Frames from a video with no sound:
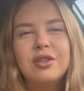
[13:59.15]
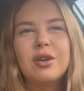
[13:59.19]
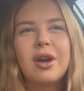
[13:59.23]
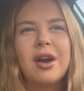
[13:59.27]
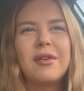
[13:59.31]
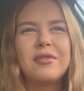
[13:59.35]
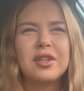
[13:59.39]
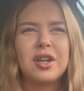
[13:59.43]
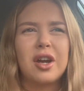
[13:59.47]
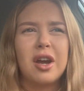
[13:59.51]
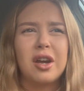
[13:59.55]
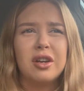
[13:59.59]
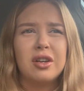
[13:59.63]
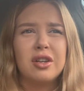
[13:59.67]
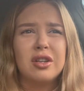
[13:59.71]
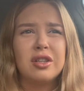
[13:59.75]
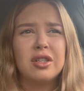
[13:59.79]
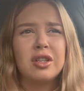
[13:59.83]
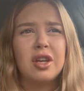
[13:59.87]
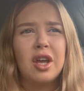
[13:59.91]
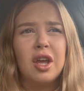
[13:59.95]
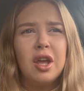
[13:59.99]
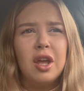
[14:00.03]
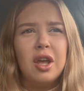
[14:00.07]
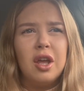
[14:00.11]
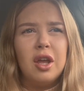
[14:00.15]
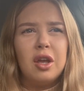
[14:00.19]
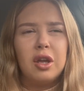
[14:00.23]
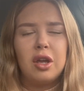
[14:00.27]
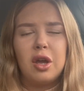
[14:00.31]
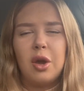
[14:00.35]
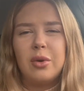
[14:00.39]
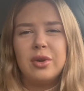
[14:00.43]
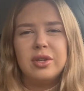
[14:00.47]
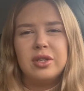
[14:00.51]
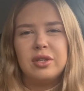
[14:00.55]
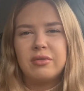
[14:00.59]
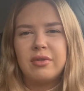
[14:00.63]
You have to kind of just
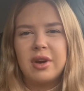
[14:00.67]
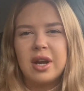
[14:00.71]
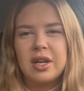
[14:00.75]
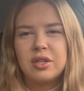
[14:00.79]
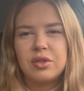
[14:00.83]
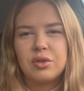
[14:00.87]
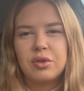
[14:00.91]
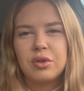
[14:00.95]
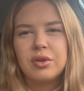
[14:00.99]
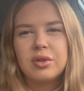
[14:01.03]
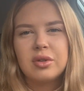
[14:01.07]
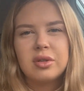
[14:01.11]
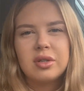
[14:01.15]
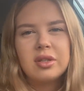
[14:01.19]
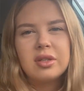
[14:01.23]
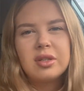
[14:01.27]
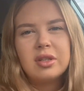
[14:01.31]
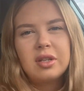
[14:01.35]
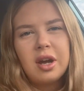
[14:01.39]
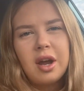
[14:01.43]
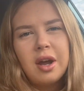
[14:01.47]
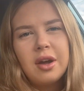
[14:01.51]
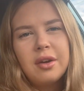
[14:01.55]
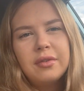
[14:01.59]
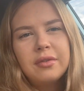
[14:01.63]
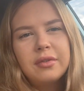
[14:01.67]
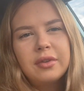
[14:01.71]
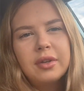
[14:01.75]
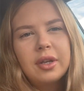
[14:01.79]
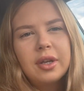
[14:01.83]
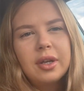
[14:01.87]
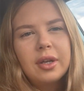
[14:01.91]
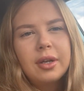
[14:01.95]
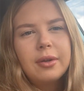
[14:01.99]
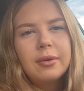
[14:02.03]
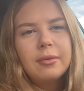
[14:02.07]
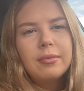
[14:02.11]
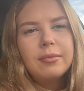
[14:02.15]
go into restaurants and stuff.
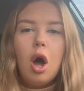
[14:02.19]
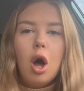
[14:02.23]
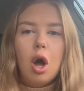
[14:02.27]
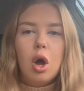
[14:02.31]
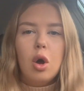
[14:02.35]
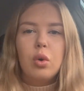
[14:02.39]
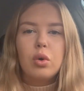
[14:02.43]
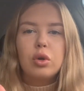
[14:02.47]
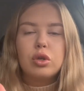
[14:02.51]
Oh,